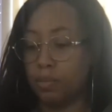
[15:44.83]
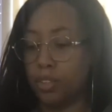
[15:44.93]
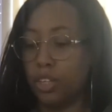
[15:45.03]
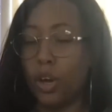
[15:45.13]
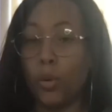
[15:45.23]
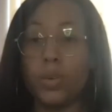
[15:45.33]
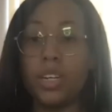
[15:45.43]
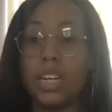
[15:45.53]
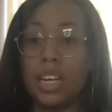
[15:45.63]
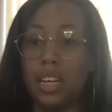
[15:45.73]
you don't
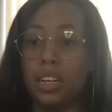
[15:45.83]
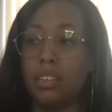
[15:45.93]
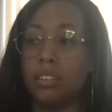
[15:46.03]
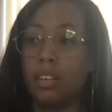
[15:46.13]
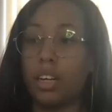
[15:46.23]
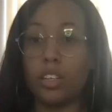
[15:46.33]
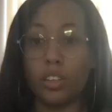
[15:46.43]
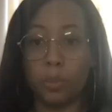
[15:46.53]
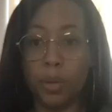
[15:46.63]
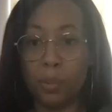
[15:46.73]
need
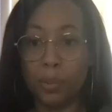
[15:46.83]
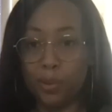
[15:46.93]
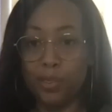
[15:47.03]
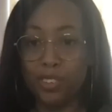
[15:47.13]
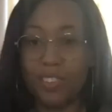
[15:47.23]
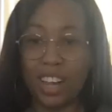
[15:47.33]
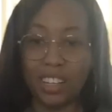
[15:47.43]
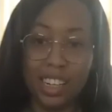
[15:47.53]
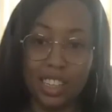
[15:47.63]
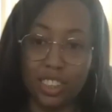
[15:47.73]
other people's
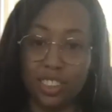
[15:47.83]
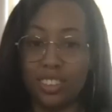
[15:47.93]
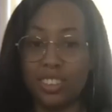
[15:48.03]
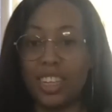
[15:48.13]
validation.